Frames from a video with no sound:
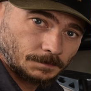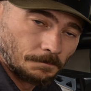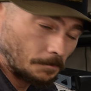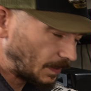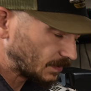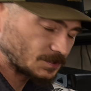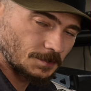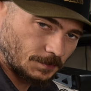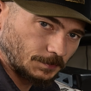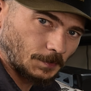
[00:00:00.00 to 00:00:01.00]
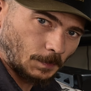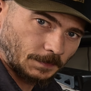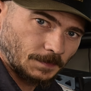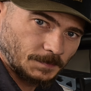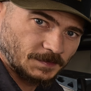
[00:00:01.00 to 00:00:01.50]
make sure you
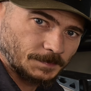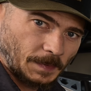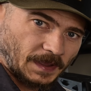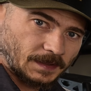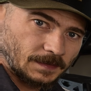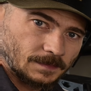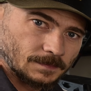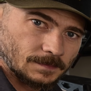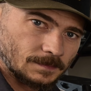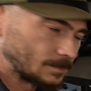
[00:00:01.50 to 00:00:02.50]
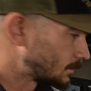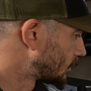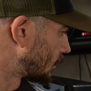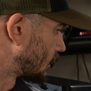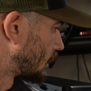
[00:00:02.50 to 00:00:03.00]
torque them to spec.
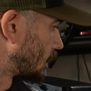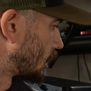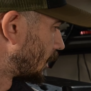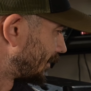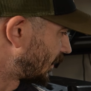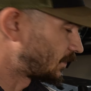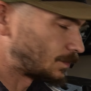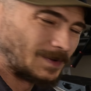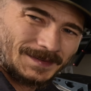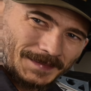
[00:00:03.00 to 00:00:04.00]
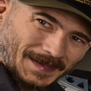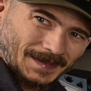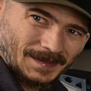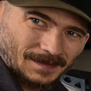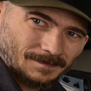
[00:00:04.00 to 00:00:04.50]
This one,
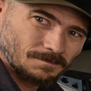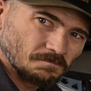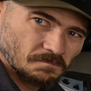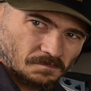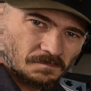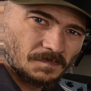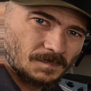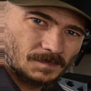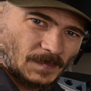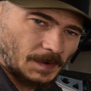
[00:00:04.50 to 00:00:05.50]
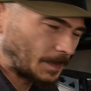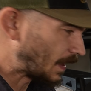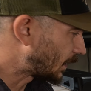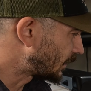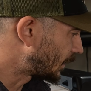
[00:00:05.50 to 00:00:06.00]
and not a
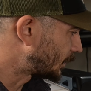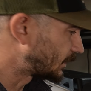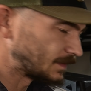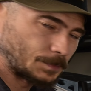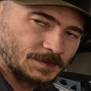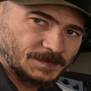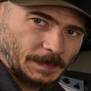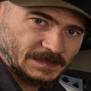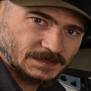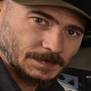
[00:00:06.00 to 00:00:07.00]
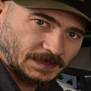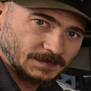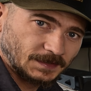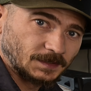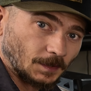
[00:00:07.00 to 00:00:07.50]
bad idea, but this one especially
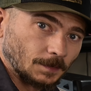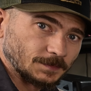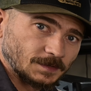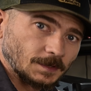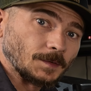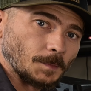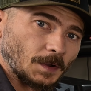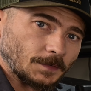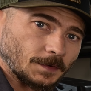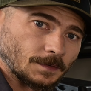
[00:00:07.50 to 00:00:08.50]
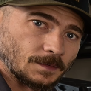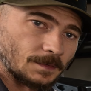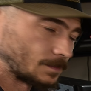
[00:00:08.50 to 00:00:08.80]
because it goes into your motor.